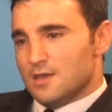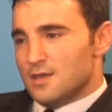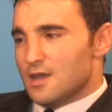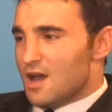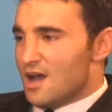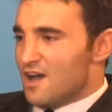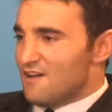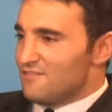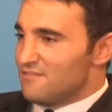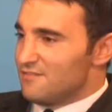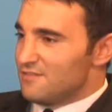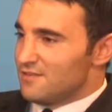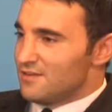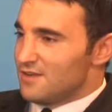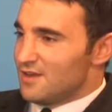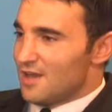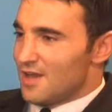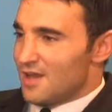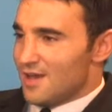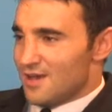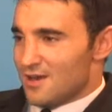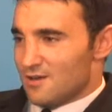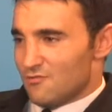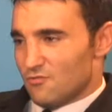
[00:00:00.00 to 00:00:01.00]
you haven't
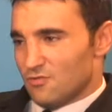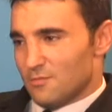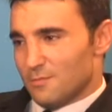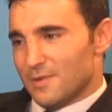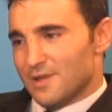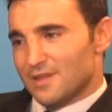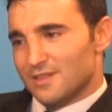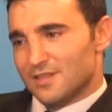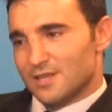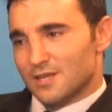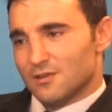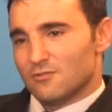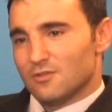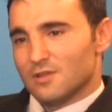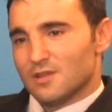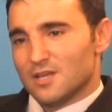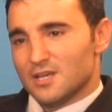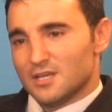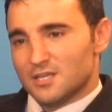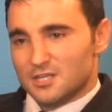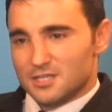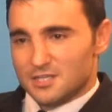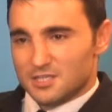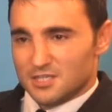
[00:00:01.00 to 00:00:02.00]
had a romantic
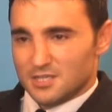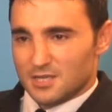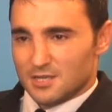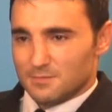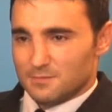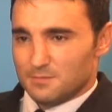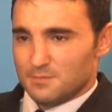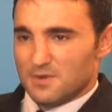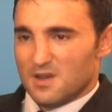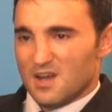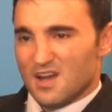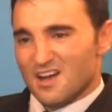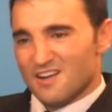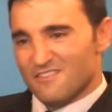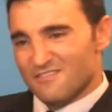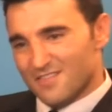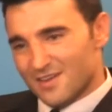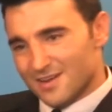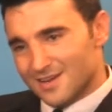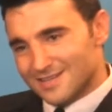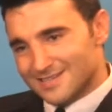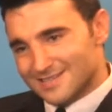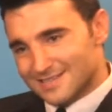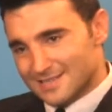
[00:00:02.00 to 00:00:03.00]
relationship of
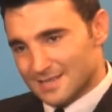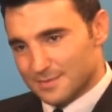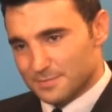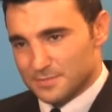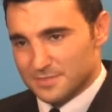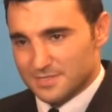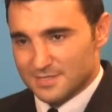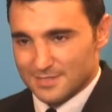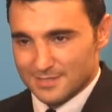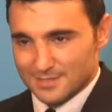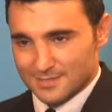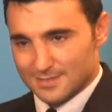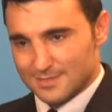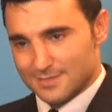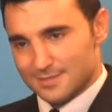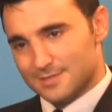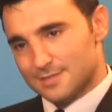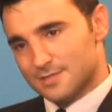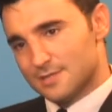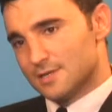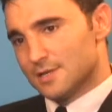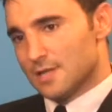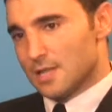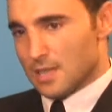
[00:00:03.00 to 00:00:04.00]
any substance
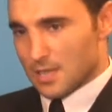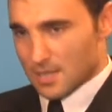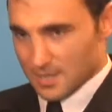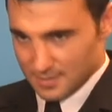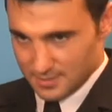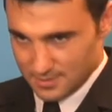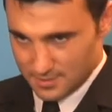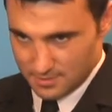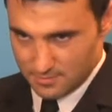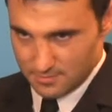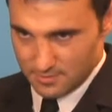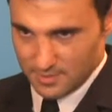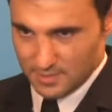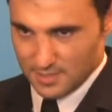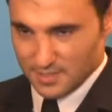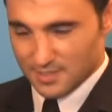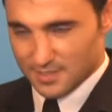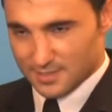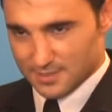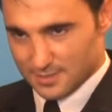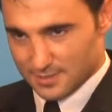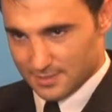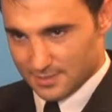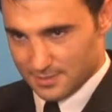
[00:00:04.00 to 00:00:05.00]
in the last three
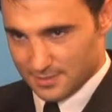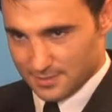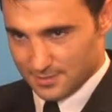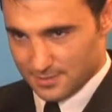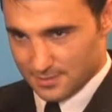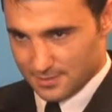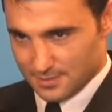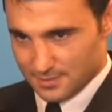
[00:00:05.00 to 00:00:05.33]
years.